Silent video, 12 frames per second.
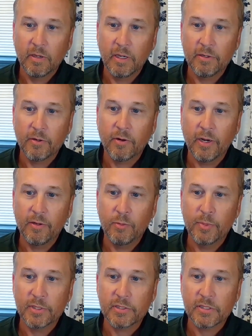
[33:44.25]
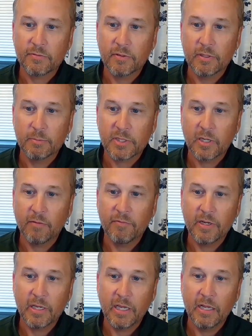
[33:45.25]
and to create new business for themselves
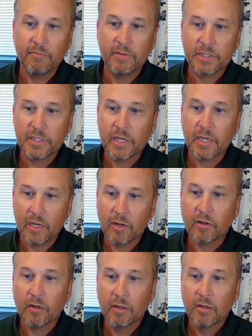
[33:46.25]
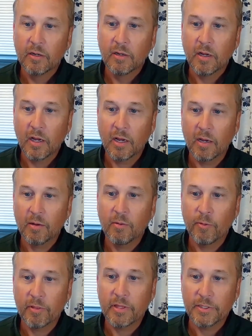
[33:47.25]
and to get even stickier
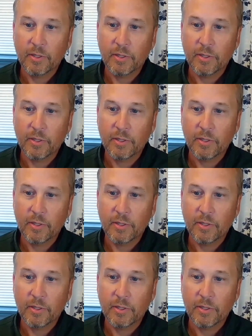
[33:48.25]
with these